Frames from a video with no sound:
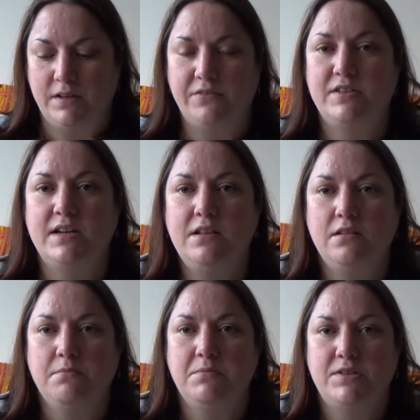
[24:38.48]
I've seen
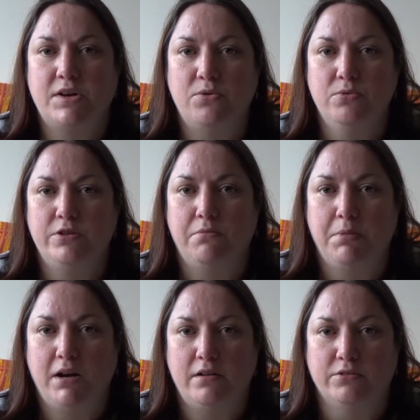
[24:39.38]
them sold on
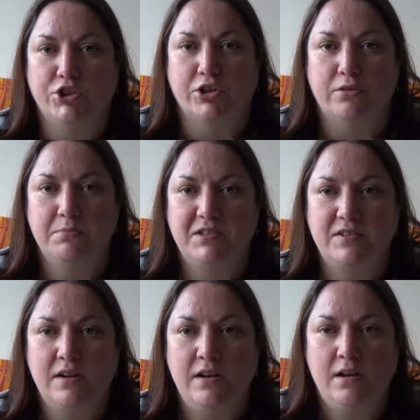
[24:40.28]
plant shops
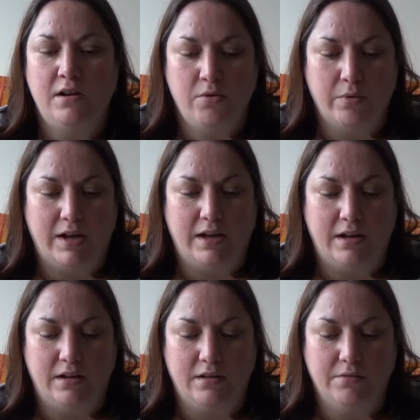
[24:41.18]

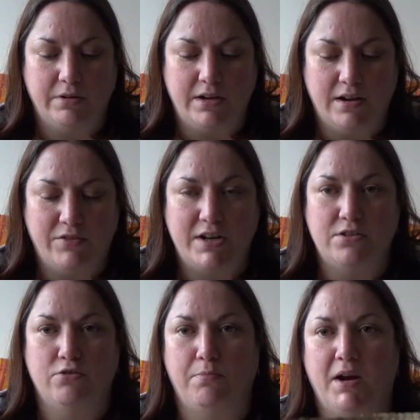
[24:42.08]
where when you have an
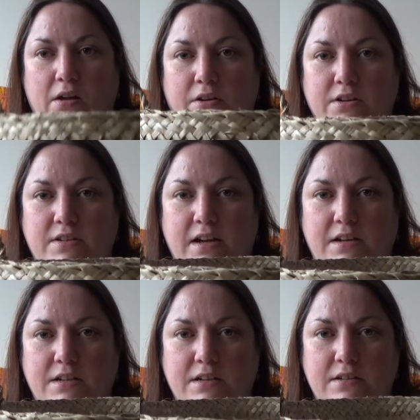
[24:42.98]
indoor plant you
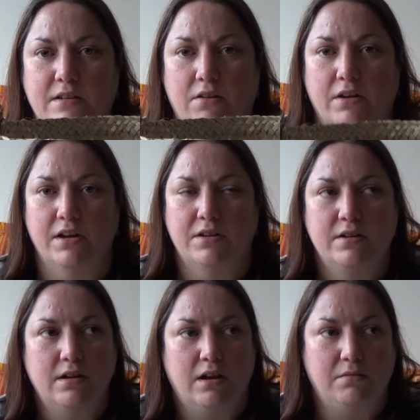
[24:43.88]
stand it inside.
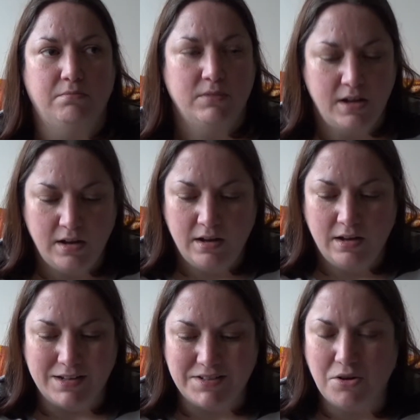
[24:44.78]

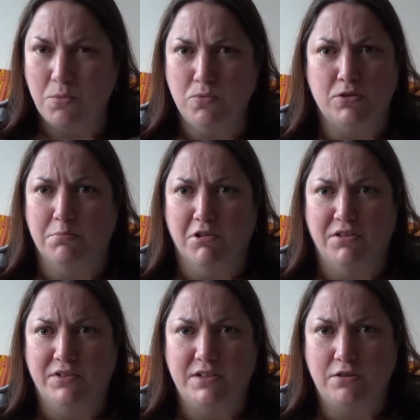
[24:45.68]
It's not
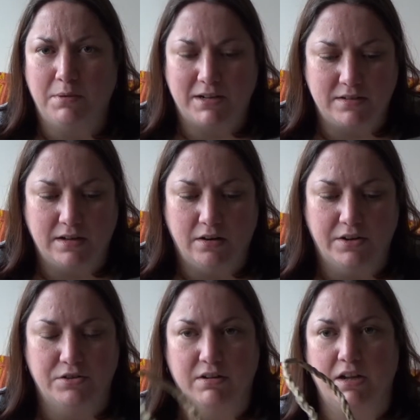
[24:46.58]
waterproof, it's not plastic
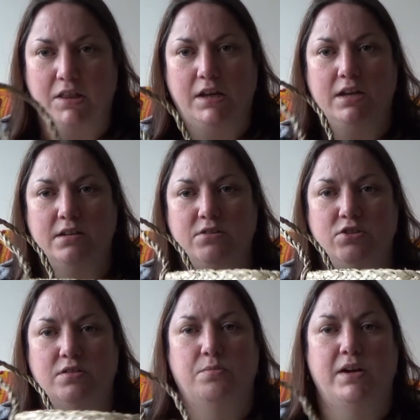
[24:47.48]
lined or anything, it is
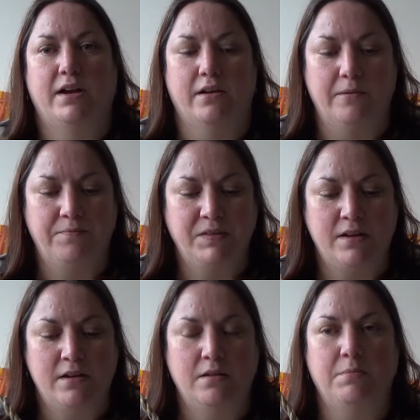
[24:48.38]
just wicker,
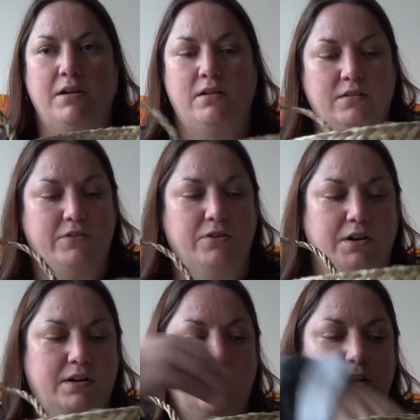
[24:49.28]
but I've got
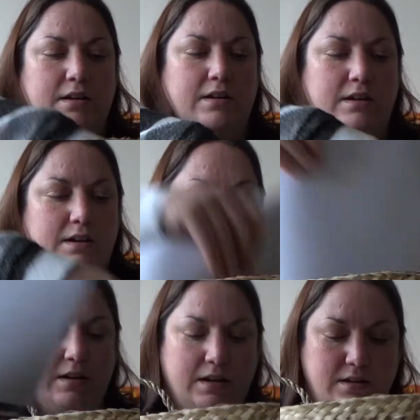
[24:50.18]
it
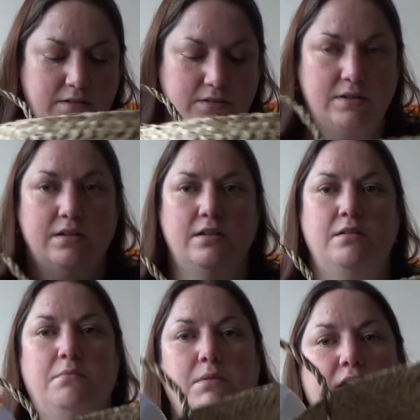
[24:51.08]
as
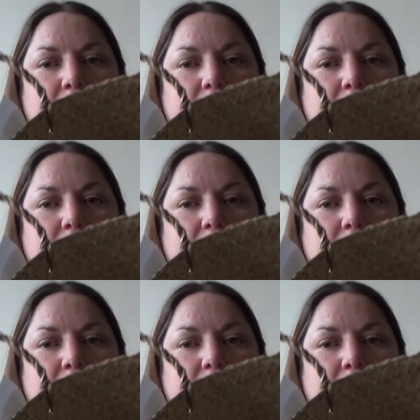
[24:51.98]
my